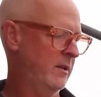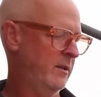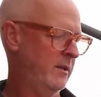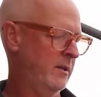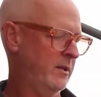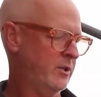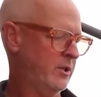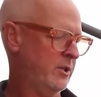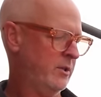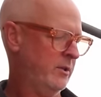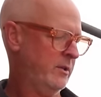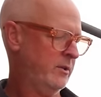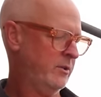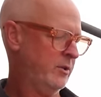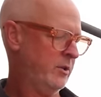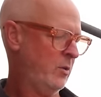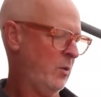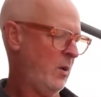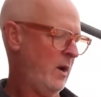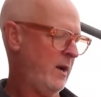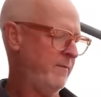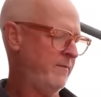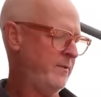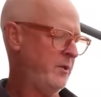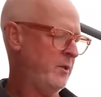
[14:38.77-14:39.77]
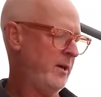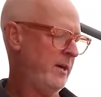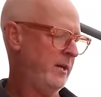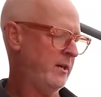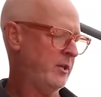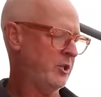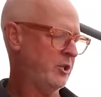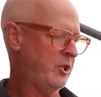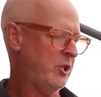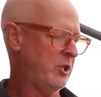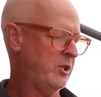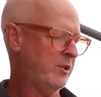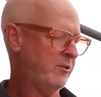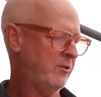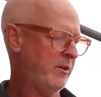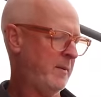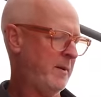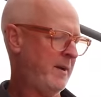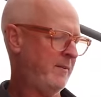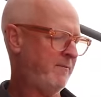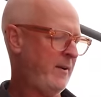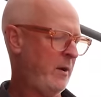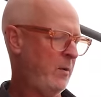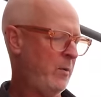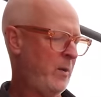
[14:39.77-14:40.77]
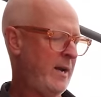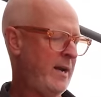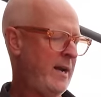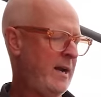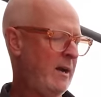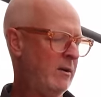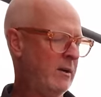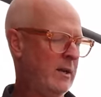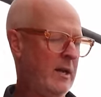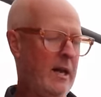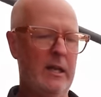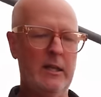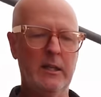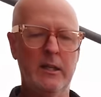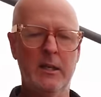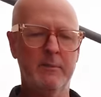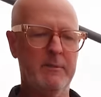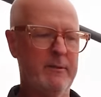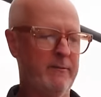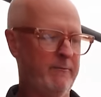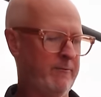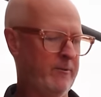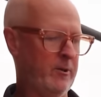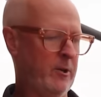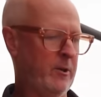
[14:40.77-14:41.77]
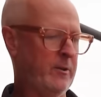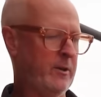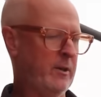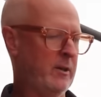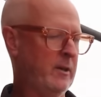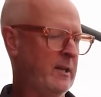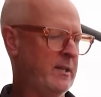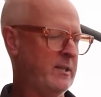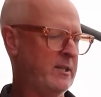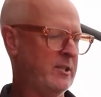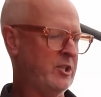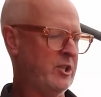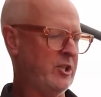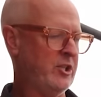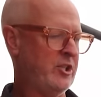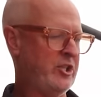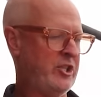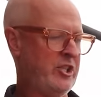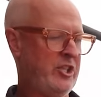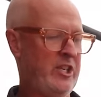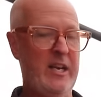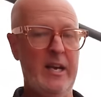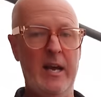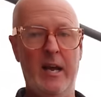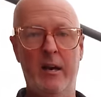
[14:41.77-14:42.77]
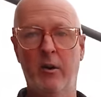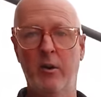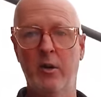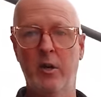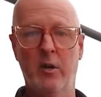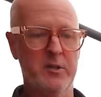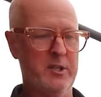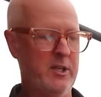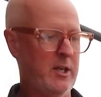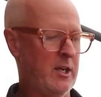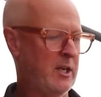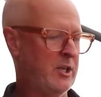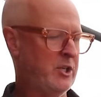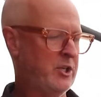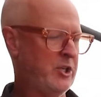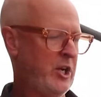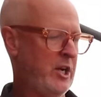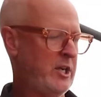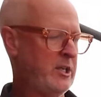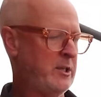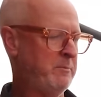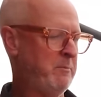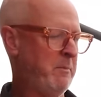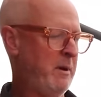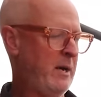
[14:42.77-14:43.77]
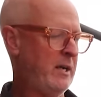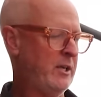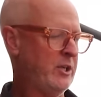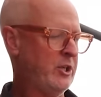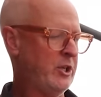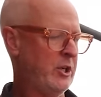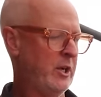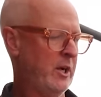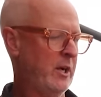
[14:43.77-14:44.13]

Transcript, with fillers: There's there's quite a few here to choose from. And if I went out a little bit further, let's just see. I don't know it's going to change much.